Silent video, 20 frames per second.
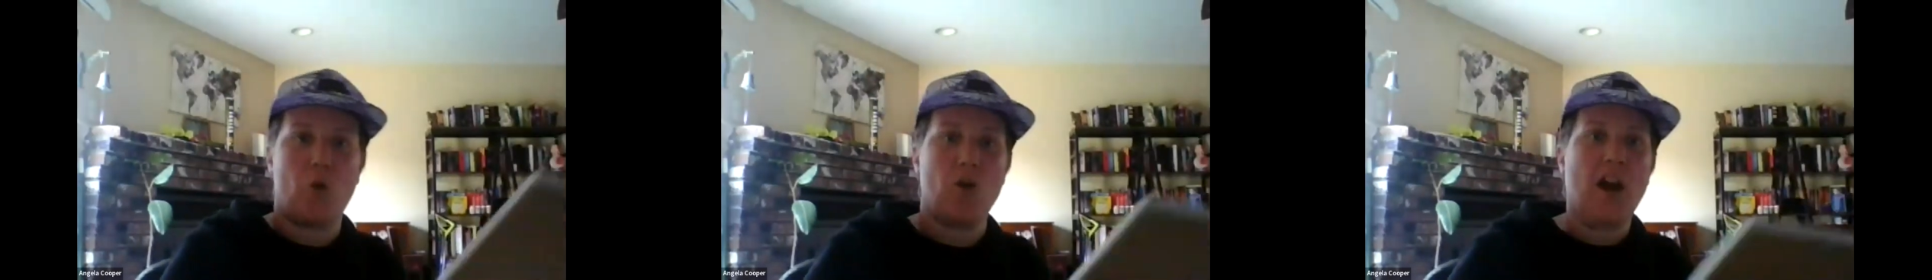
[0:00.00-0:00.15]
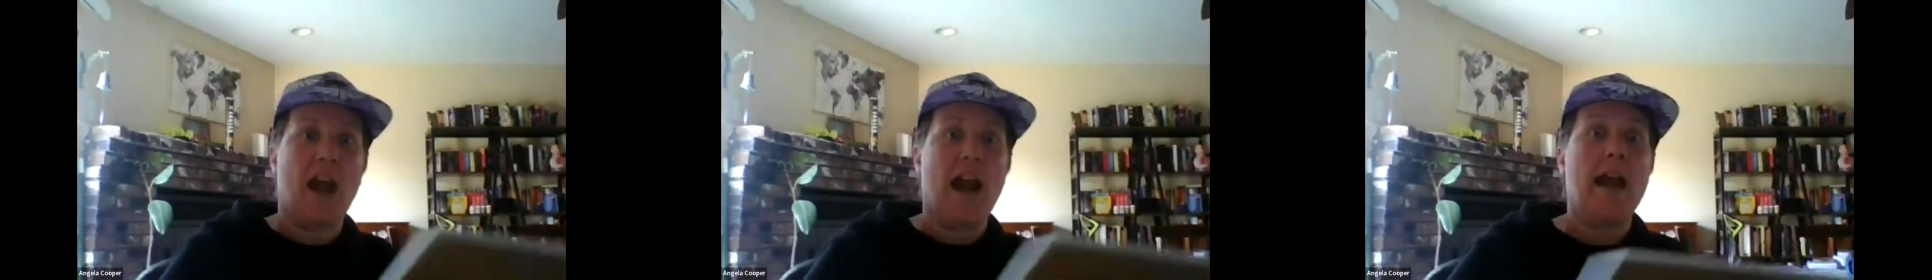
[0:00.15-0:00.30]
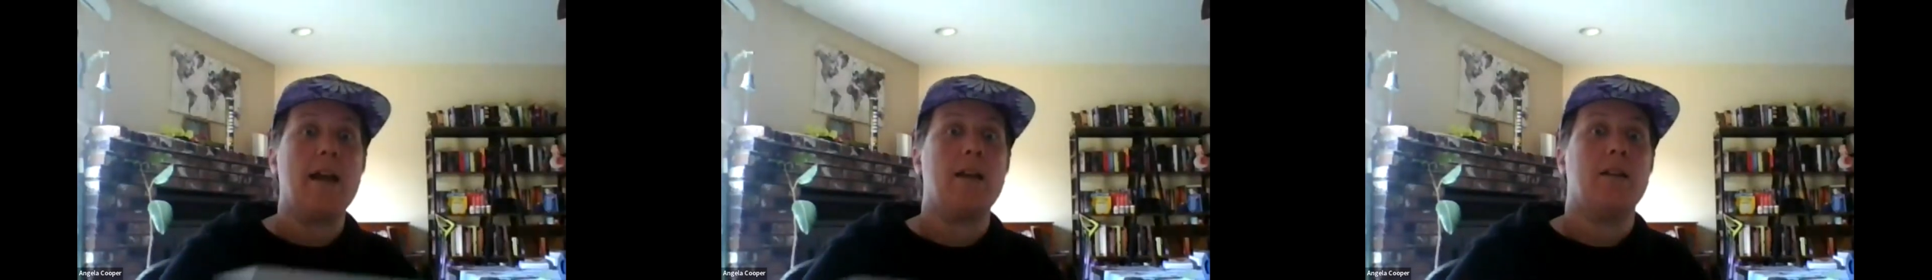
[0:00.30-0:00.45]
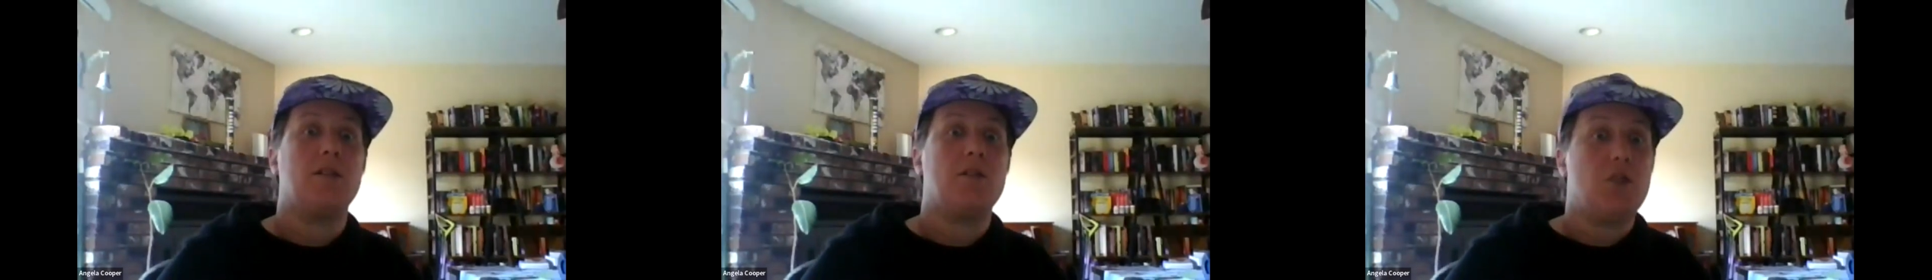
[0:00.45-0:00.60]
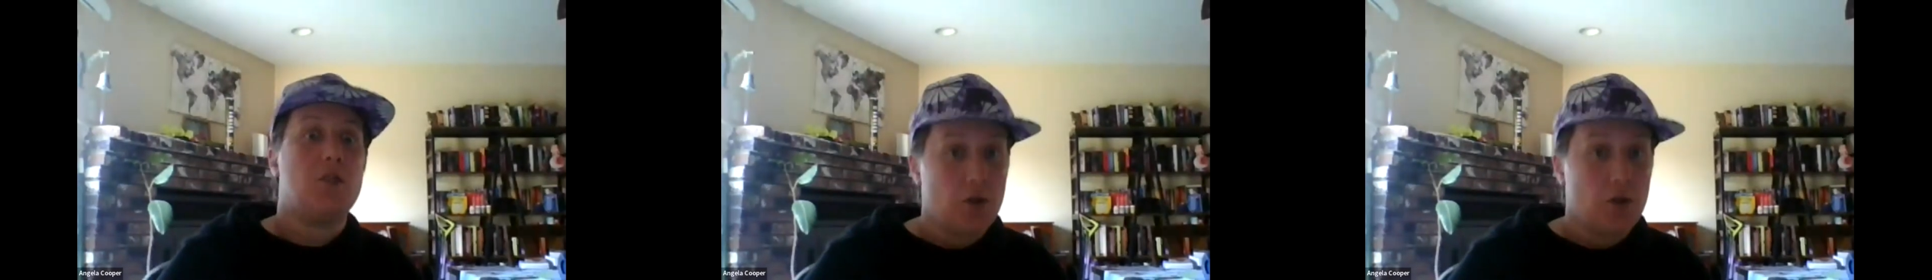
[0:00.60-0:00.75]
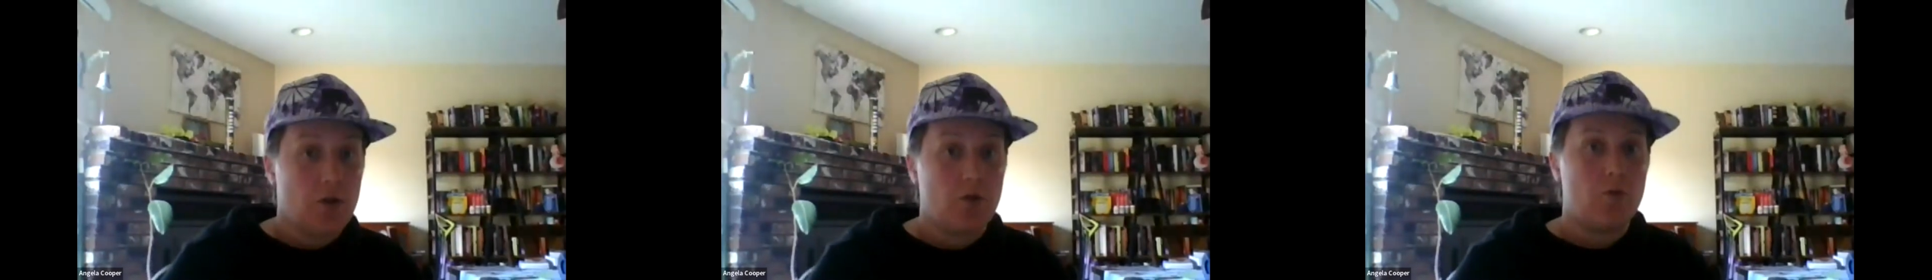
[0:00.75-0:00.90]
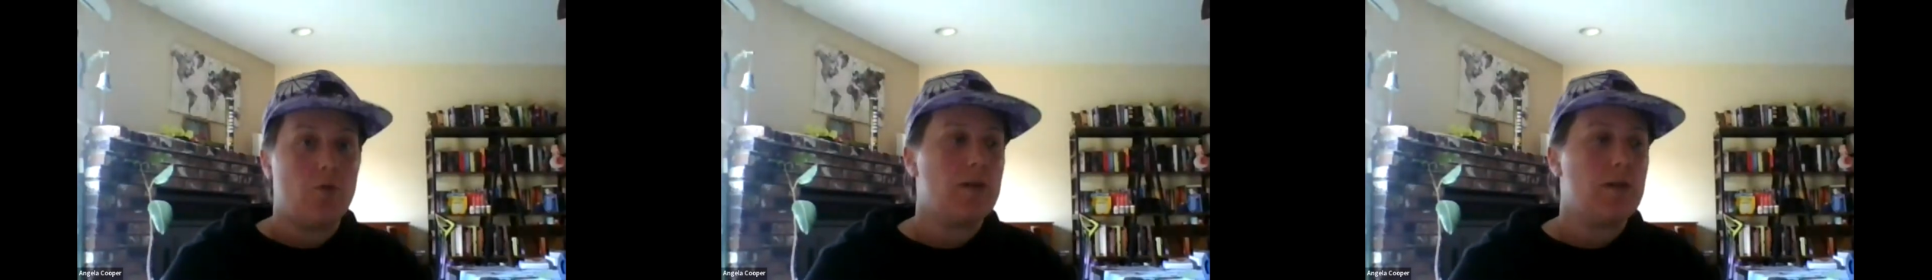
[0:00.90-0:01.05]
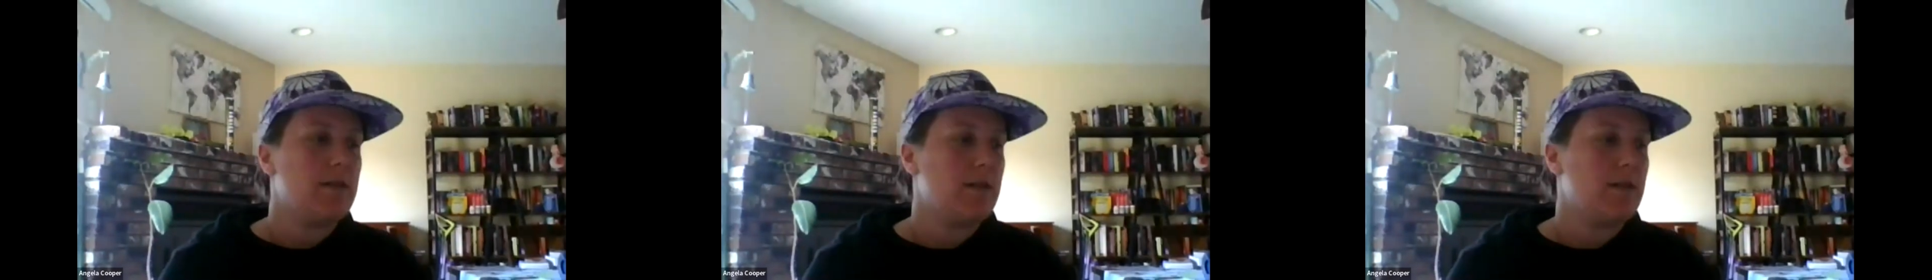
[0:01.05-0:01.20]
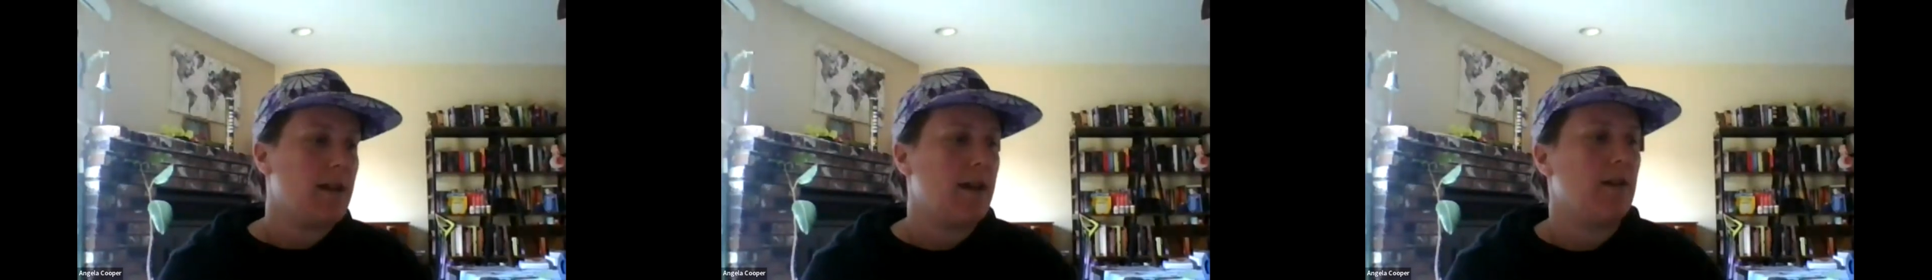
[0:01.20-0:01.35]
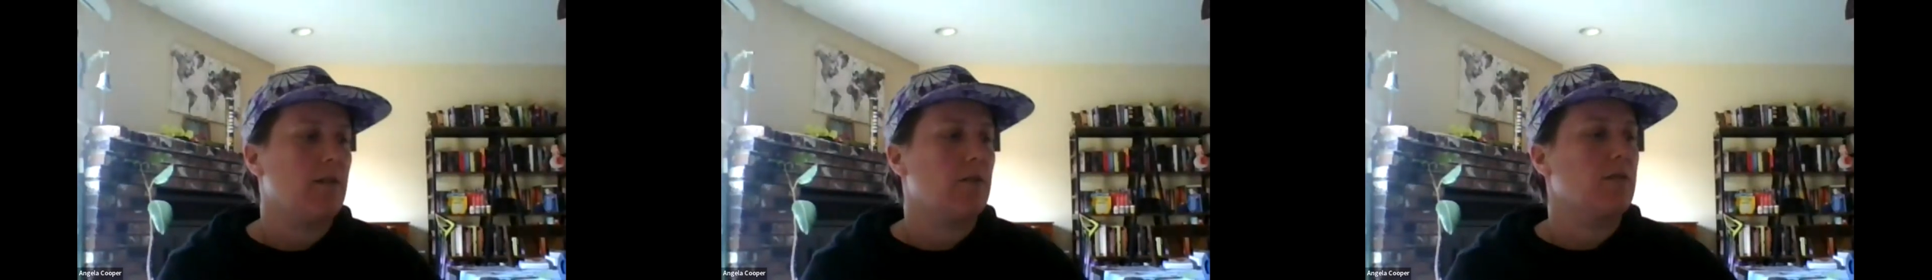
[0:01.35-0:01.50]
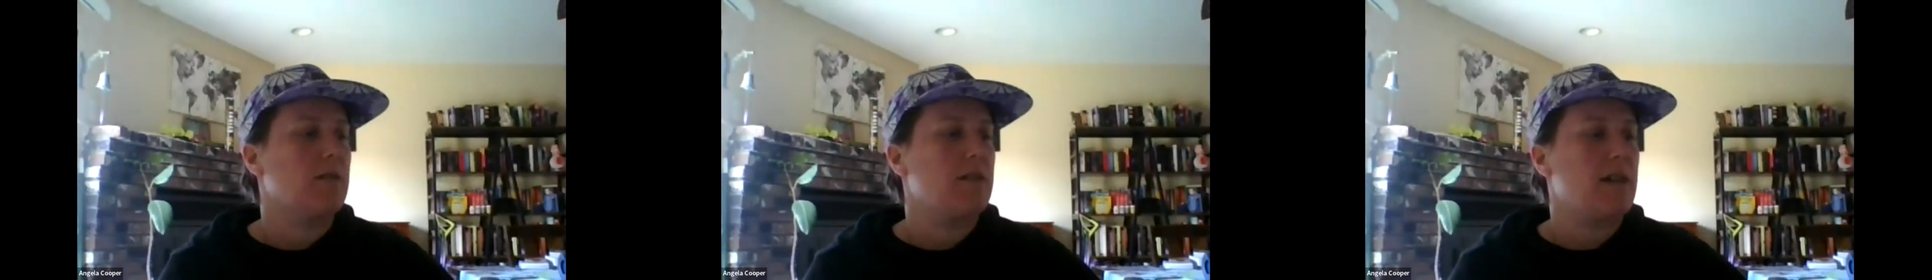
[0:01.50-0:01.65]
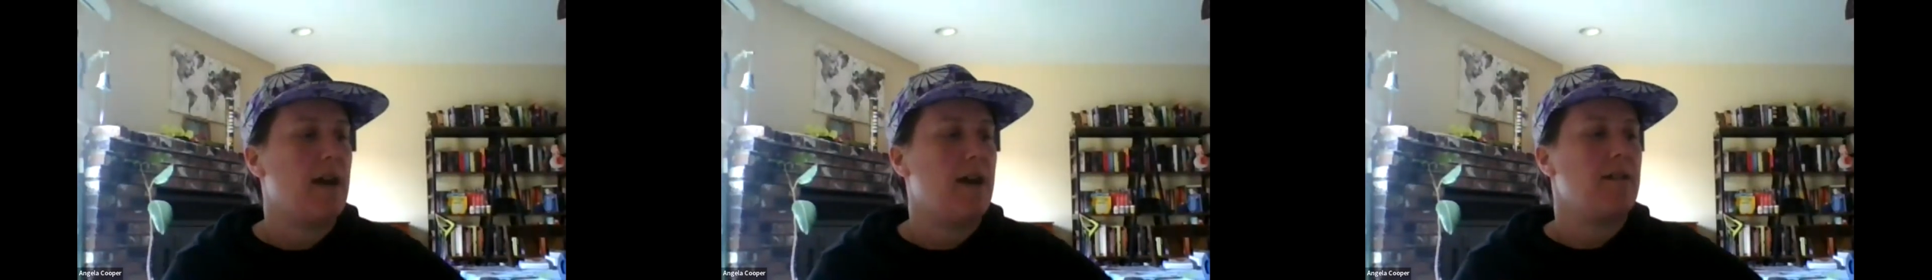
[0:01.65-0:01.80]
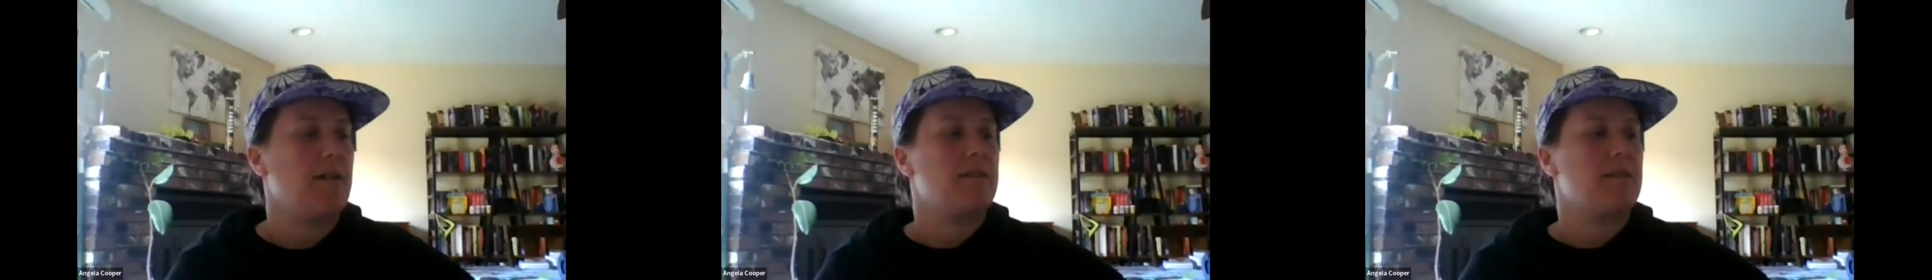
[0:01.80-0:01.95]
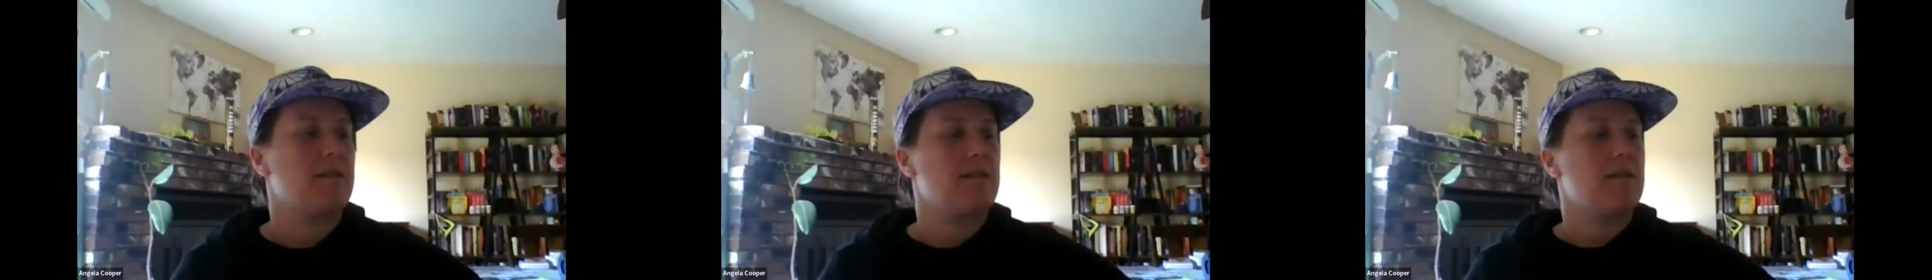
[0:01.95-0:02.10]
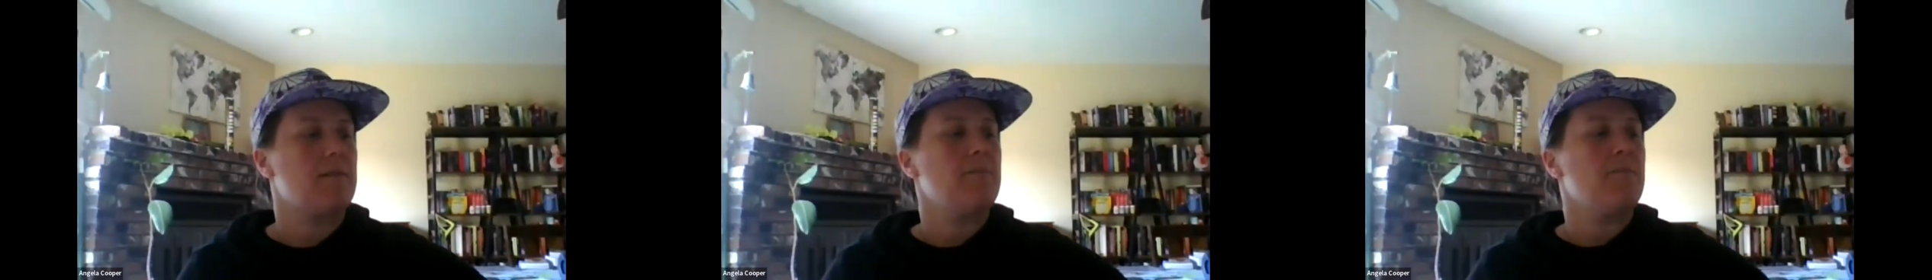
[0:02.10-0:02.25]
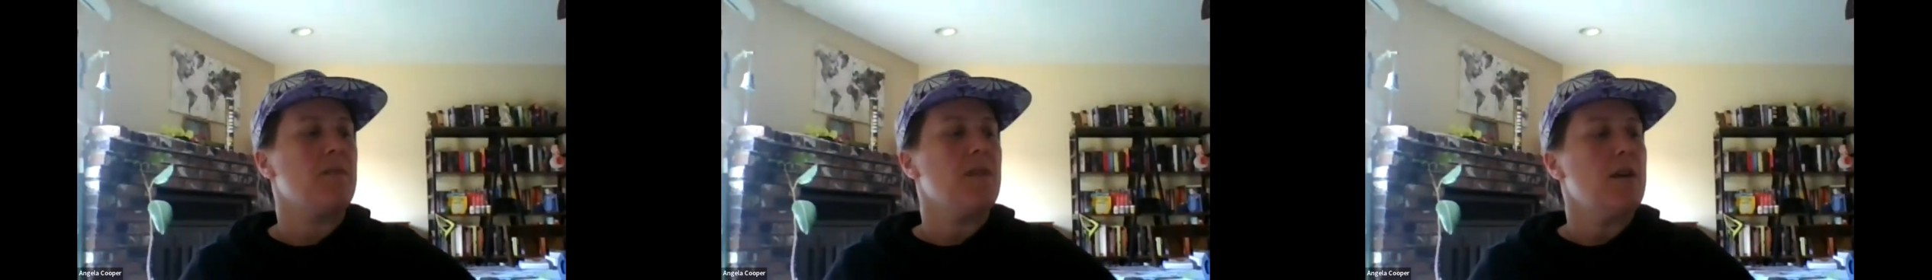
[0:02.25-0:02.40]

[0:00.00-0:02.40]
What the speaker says: for a two-tailed test.